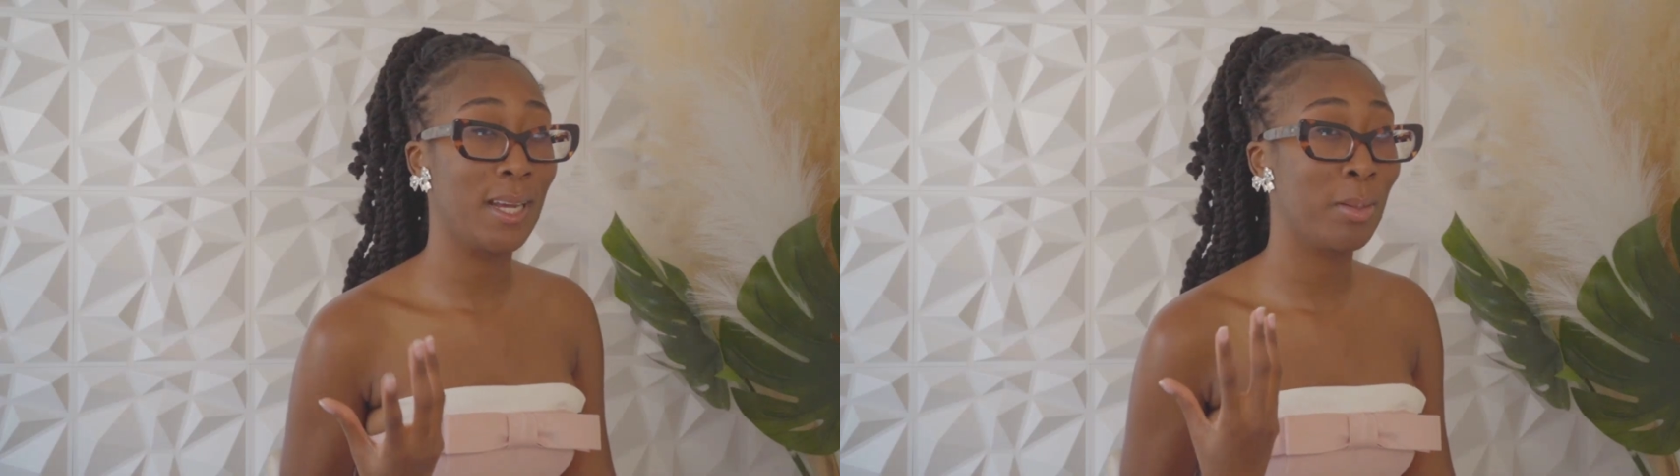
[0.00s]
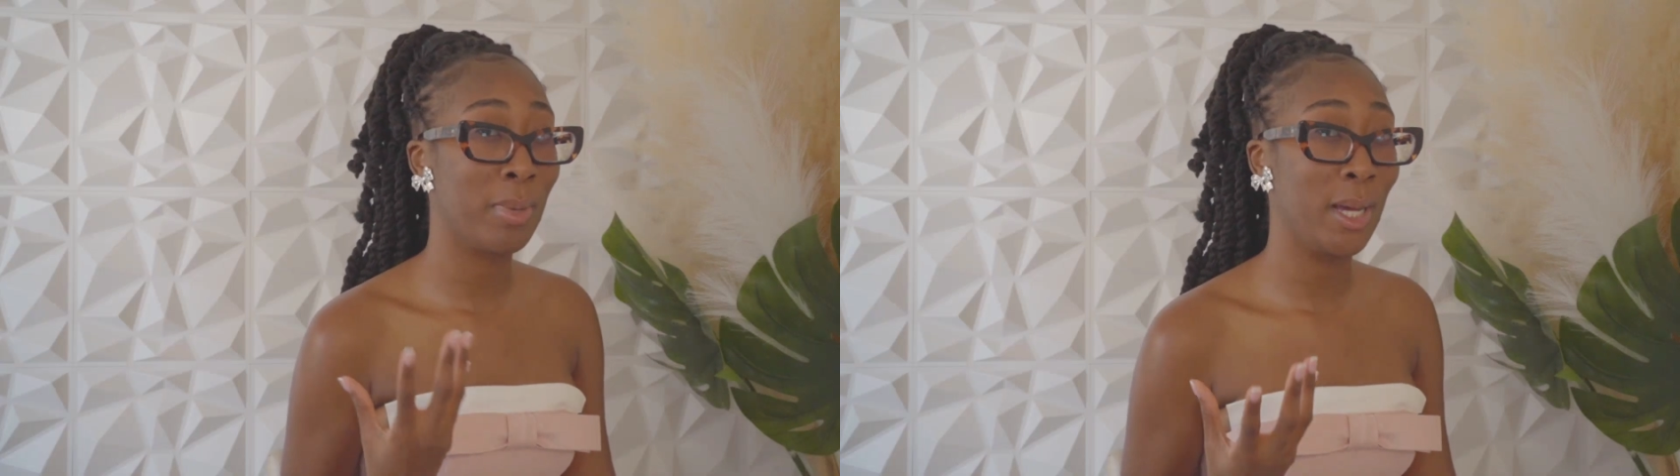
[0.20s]

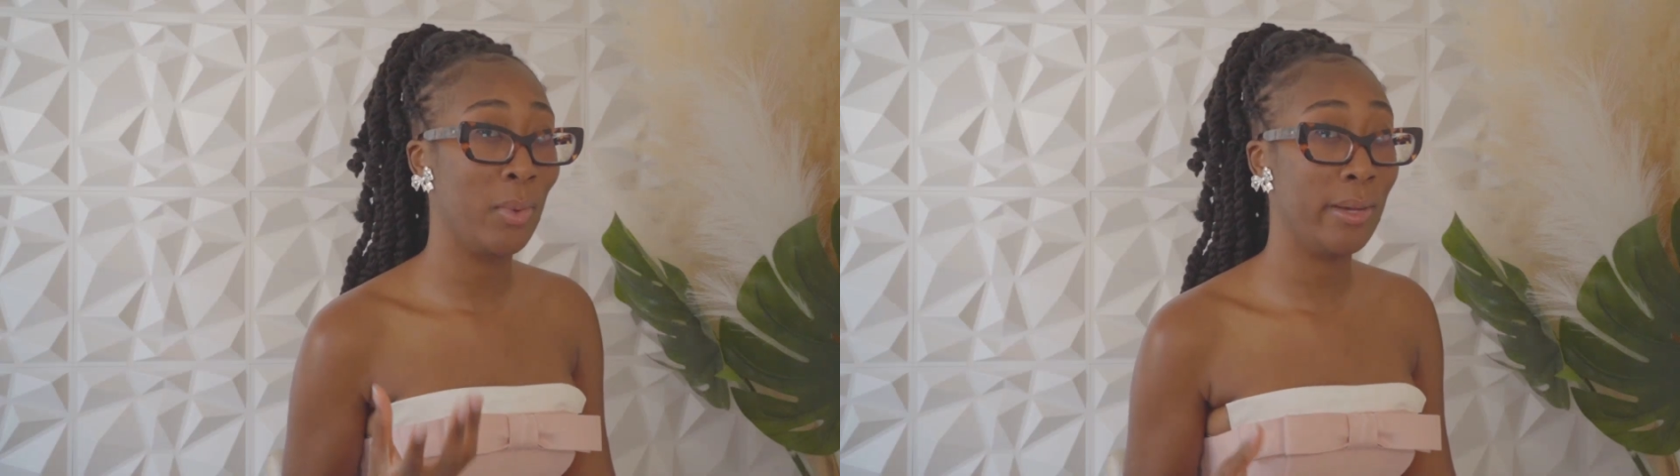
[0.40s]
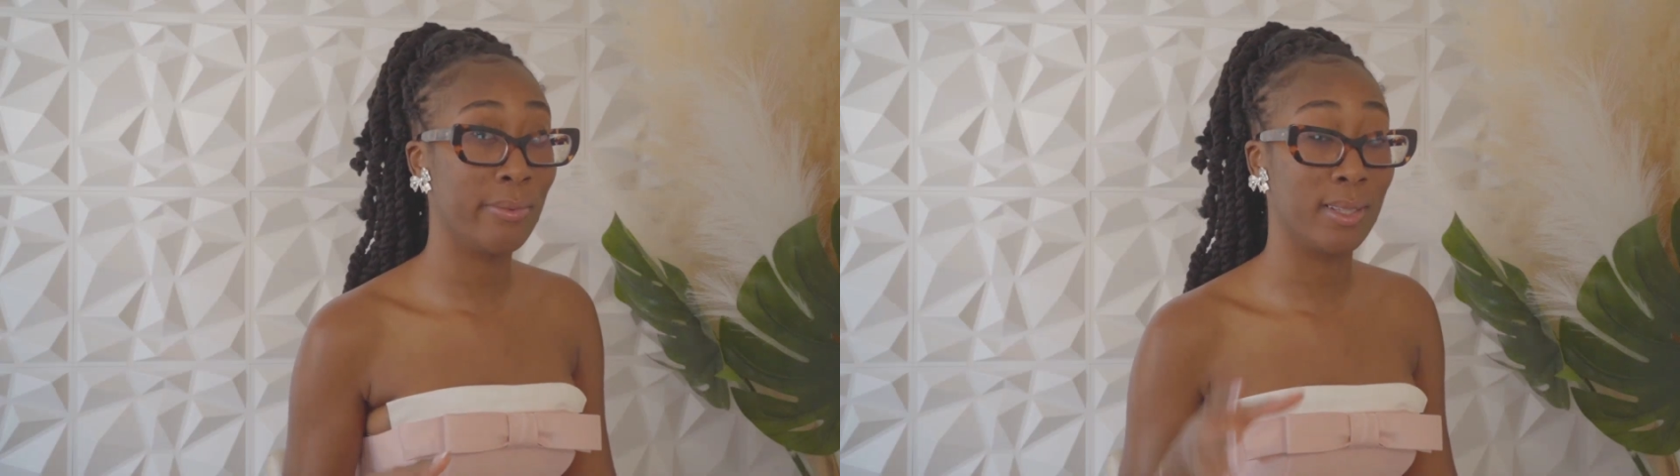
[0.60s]
in my
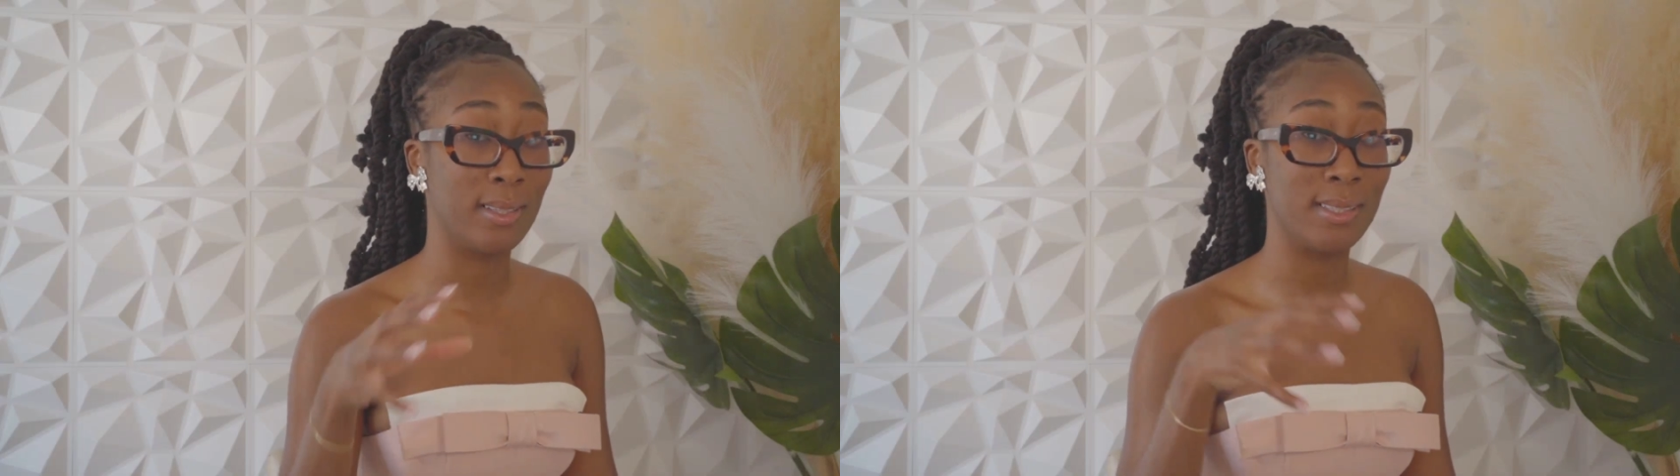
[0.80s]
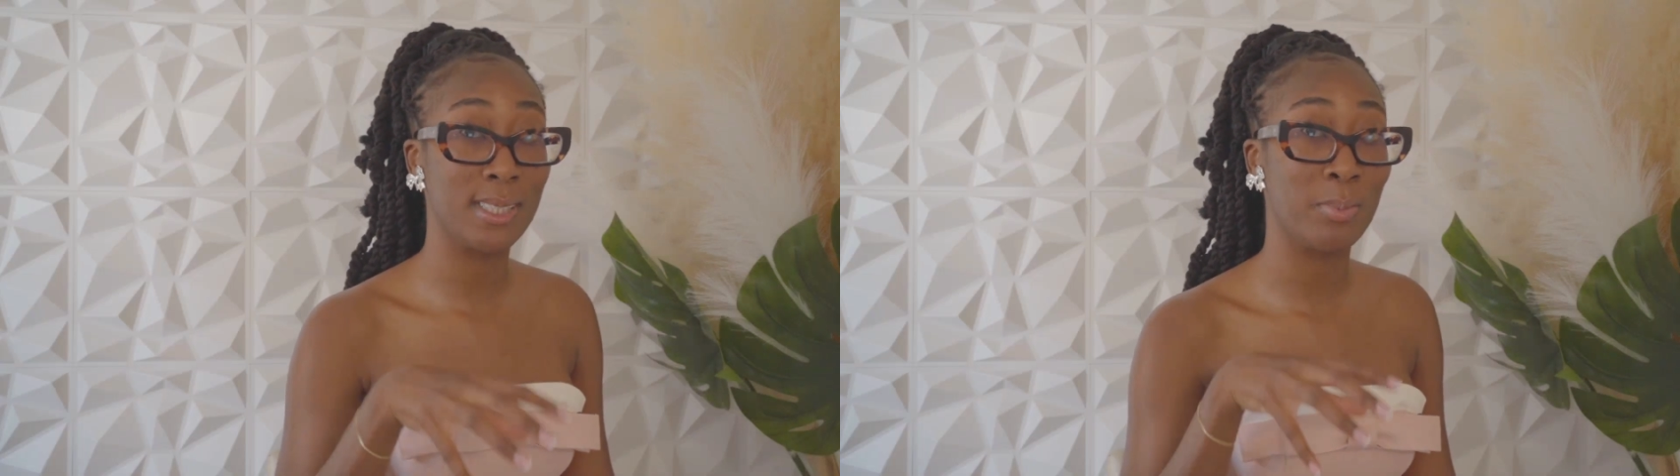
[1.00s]
way for
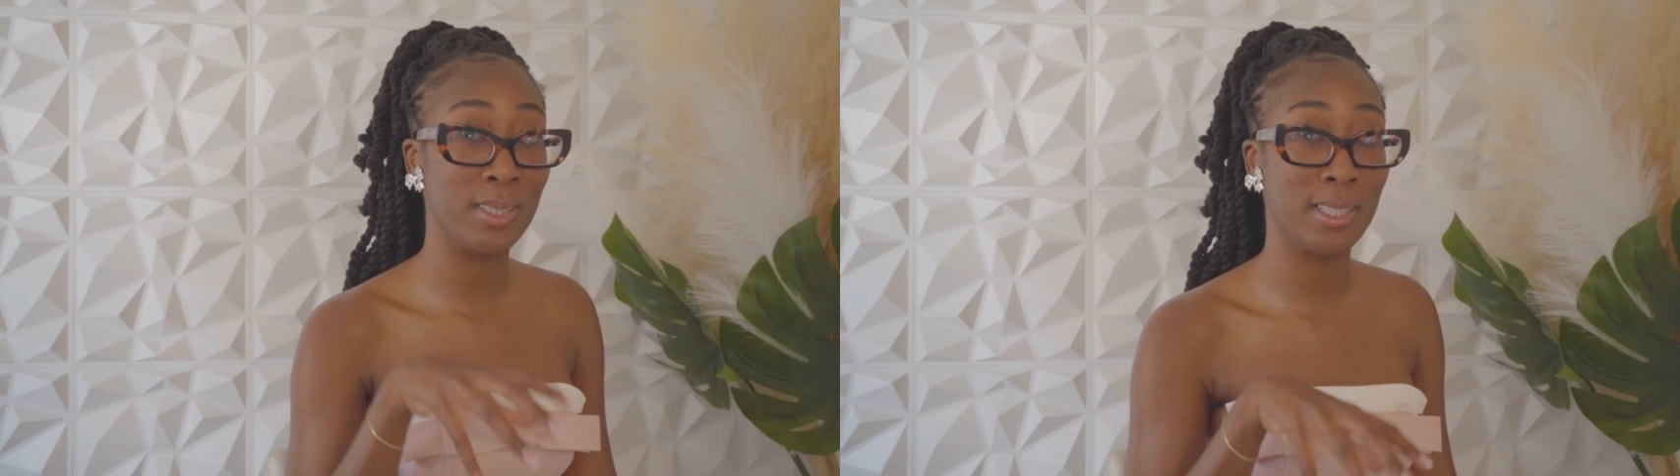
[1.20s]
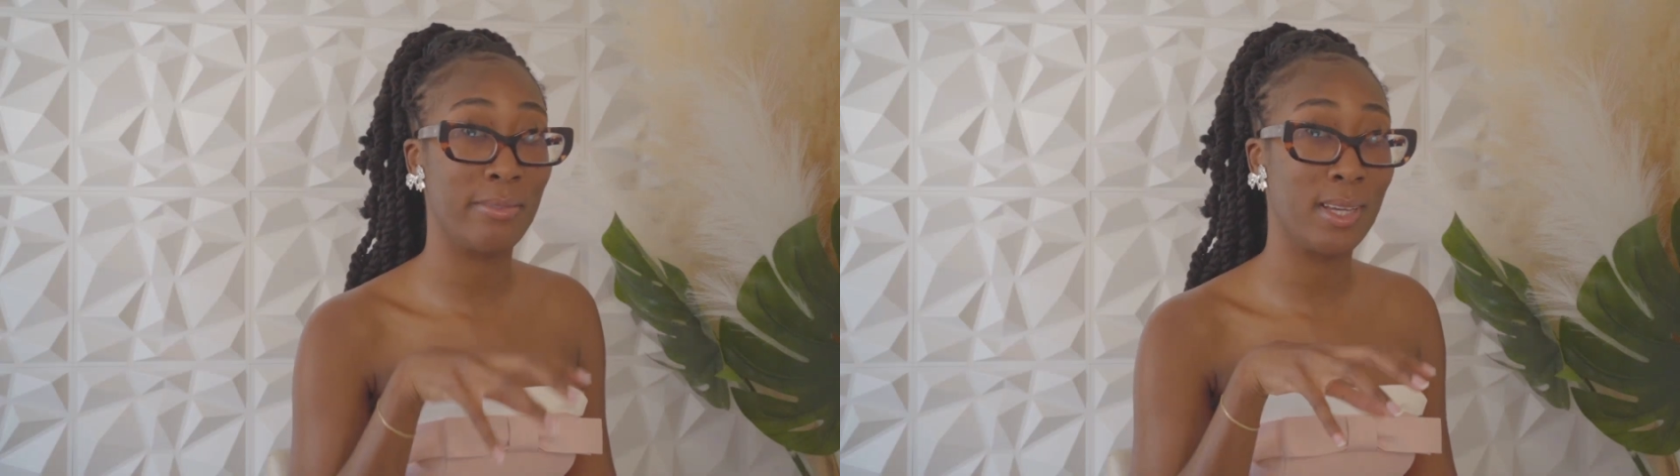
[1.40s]
this
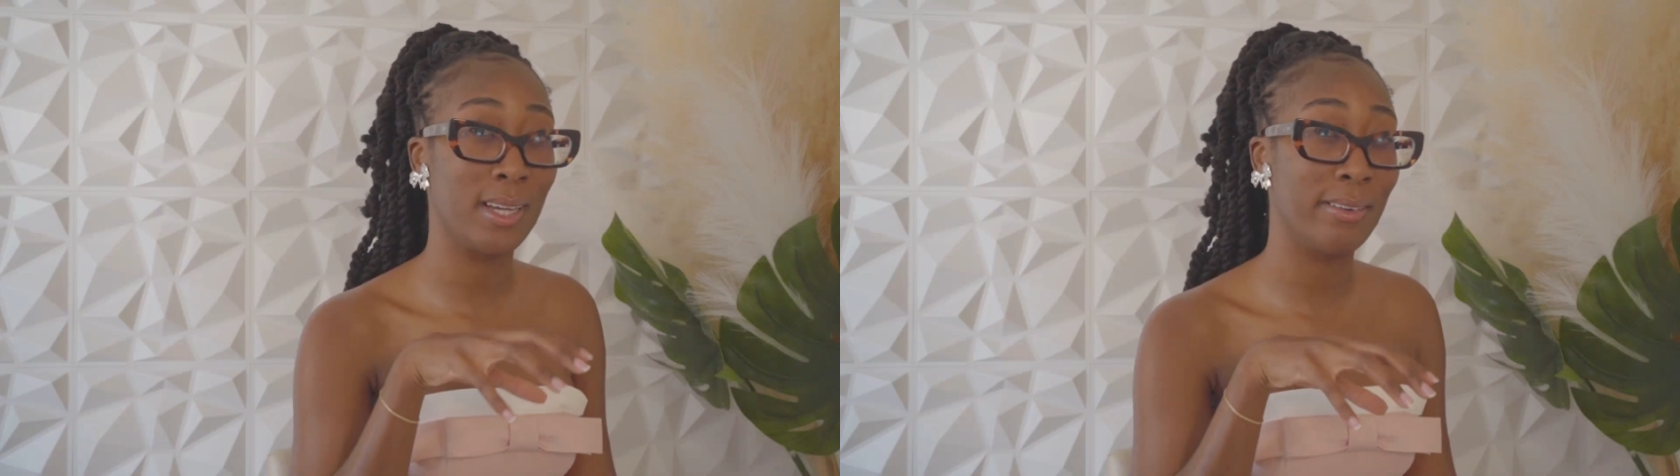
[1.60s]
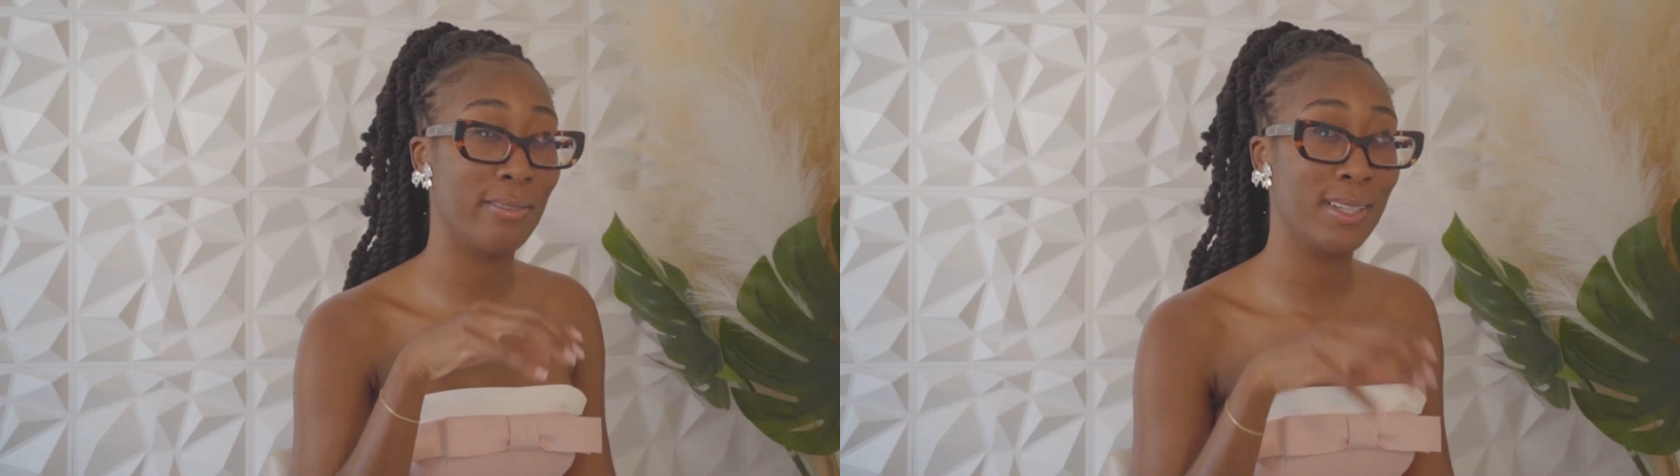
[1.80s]
specific
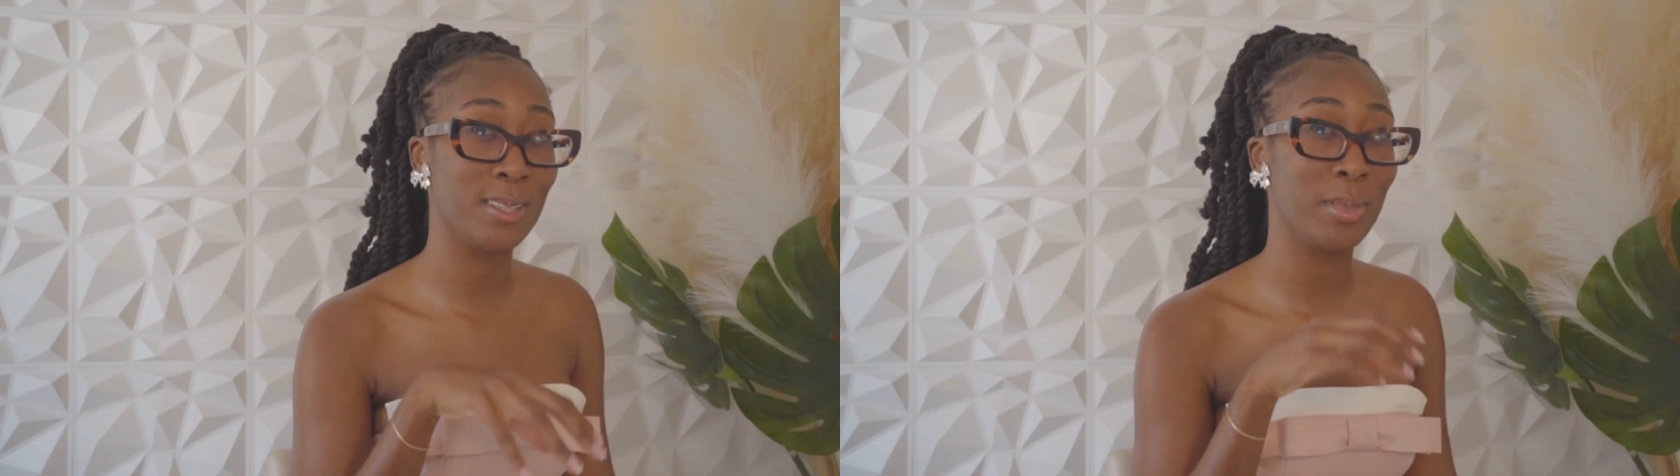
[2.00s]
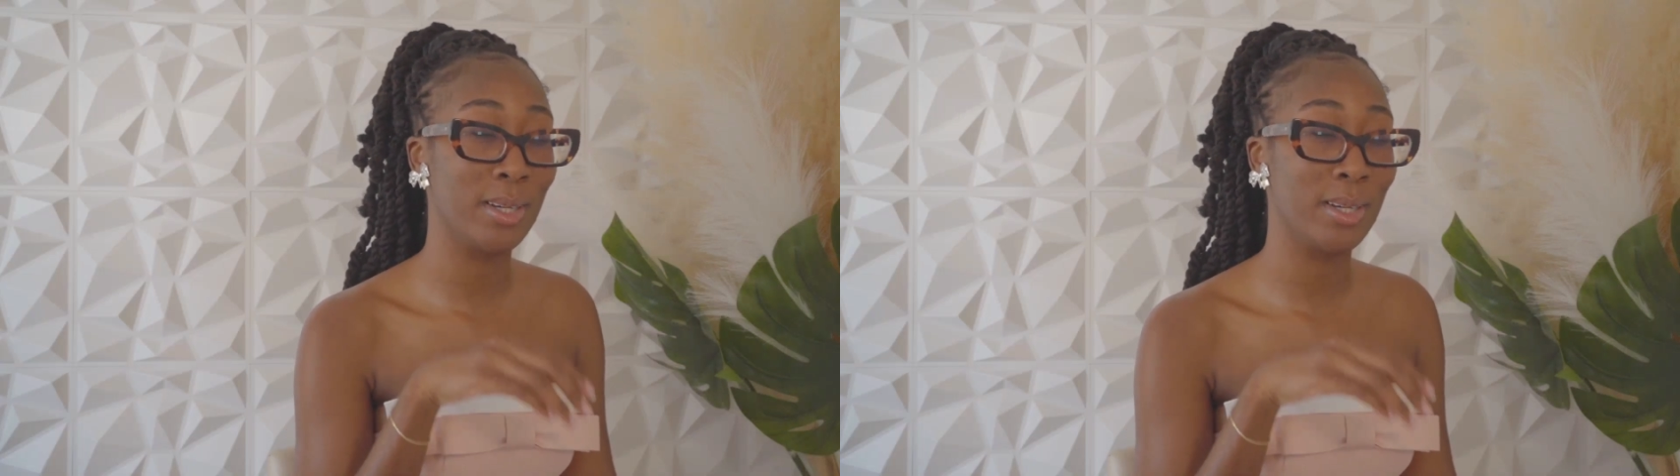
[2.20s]
investment